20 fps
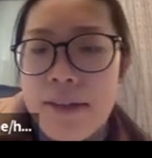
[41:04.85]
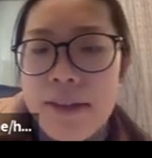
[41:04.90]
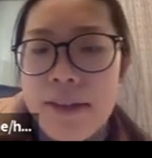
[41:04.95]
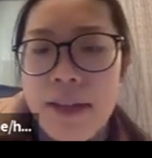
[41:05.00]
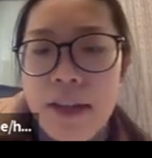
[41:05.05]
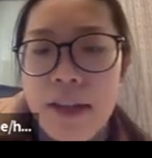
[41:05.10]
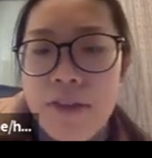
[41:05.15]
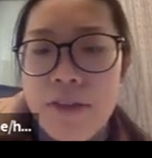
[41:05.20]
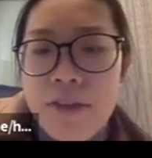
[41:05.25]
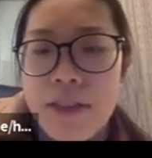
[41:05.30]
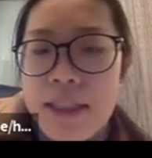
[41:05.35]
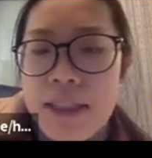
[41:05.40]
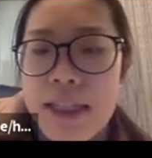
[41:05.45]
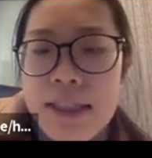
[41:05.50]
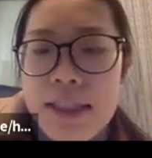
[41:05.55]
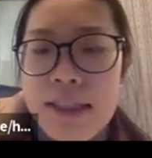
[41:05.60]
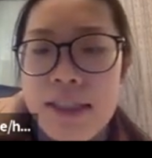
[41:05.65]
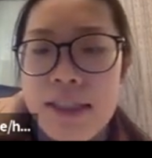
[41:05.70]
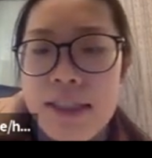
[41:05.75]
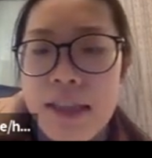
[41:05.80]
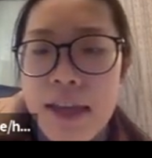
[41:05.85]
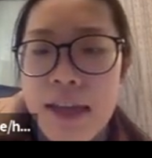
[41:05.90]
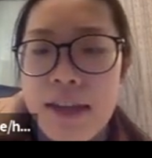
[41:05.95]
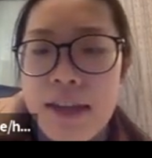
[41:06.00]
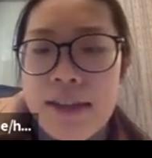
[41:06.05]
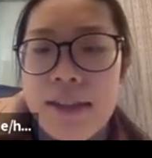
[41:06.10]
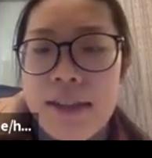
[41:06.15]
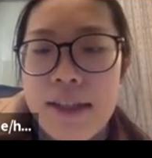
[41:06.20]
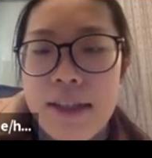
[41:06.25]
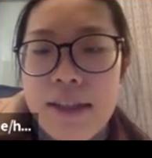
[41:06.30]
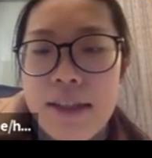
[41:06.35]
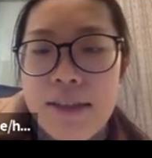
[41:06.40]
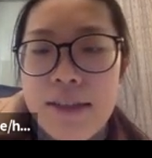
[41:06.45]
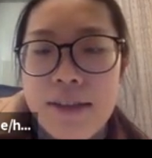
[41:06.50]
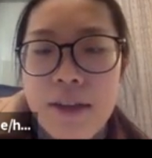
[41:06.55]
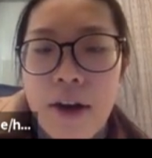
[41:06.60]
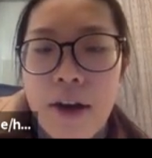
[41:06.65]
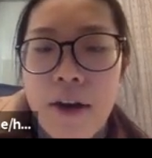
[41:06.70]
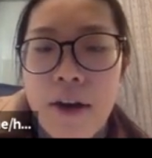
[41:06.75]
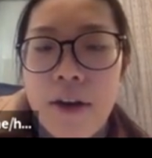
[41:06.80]
or like for this else and it's
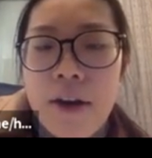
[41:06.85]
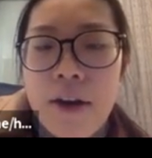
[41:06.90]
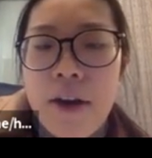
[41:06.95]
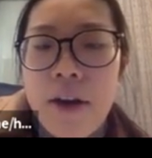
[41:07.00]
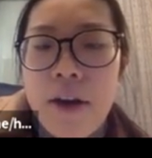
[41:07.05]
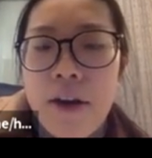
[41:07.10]
not.